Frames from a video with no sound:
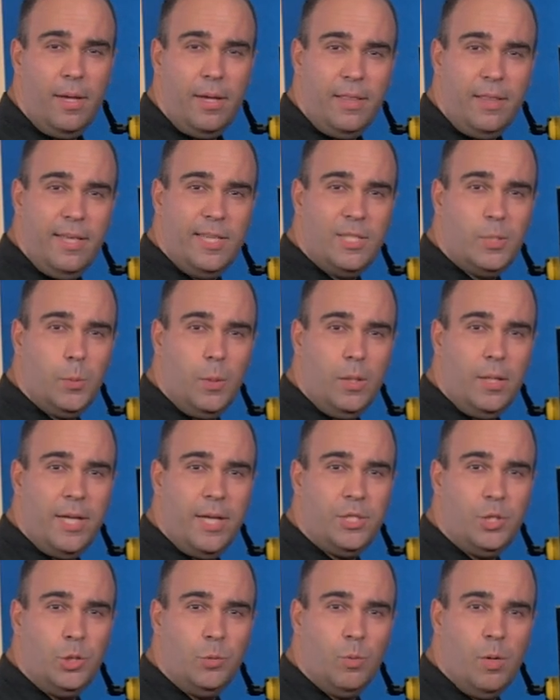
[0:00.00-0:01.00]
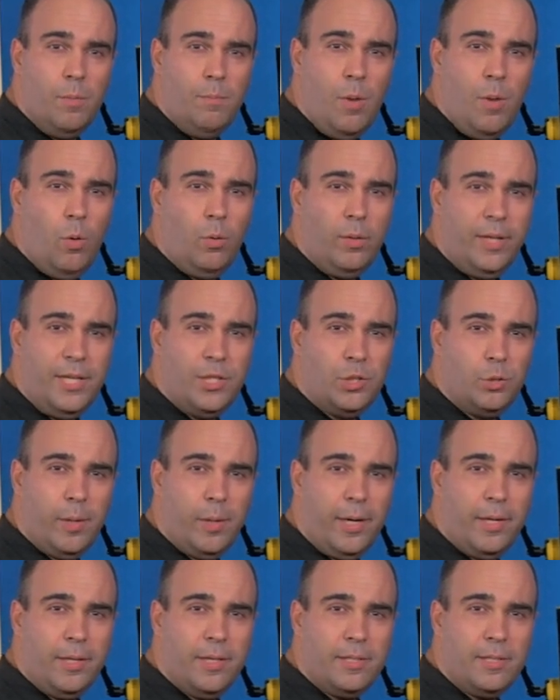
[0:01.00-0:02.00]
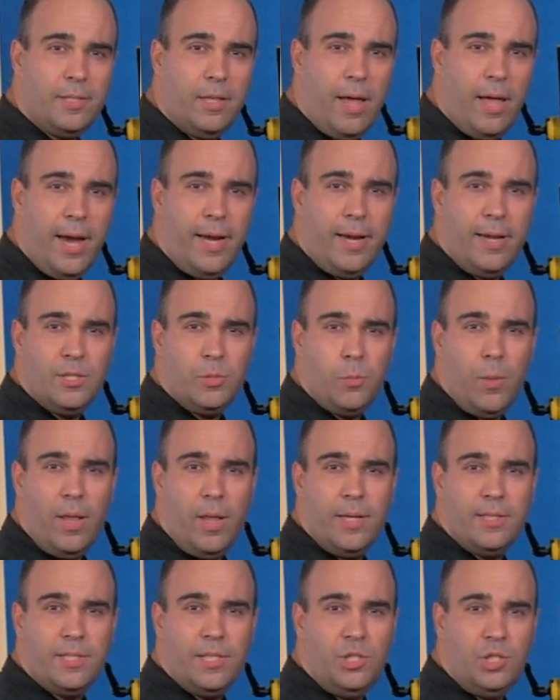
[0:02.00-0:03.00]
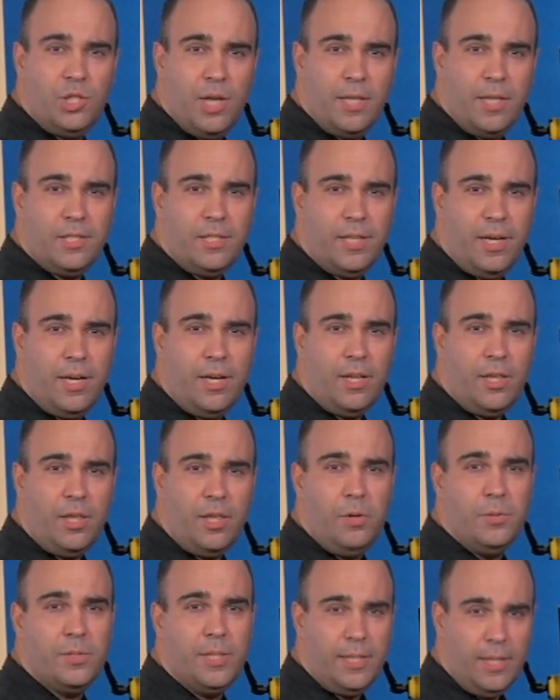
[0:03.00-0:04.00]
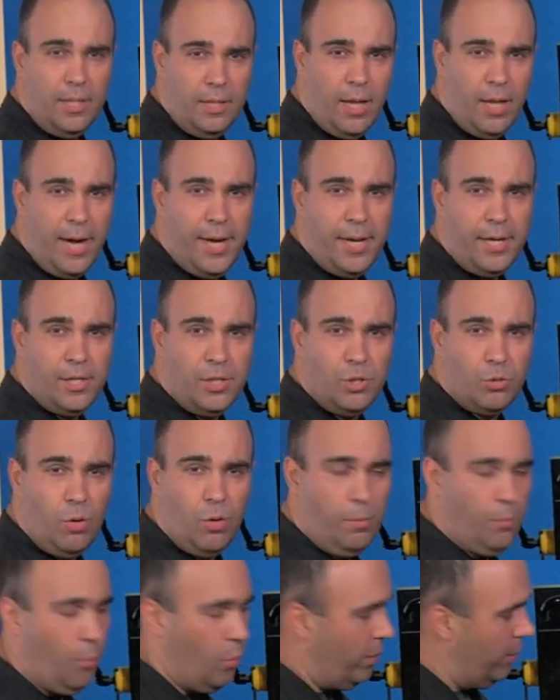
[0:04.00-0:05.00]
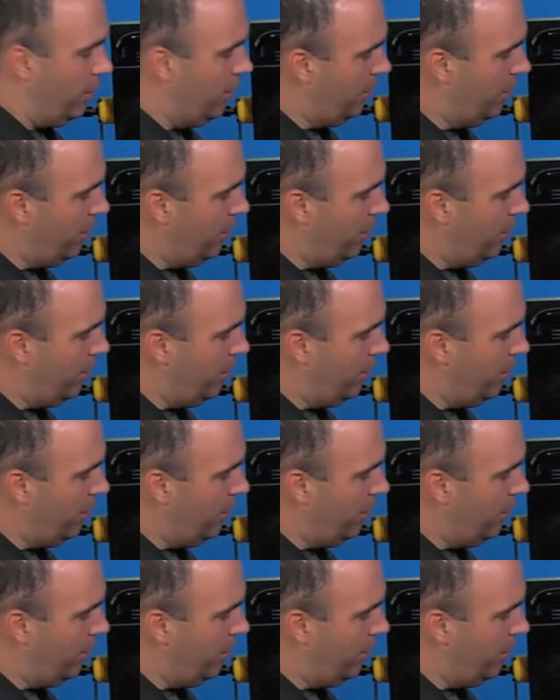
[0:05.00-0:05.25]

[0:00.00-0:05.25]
this will let you remotely trigger this light as well as adjust it using the lighting control board.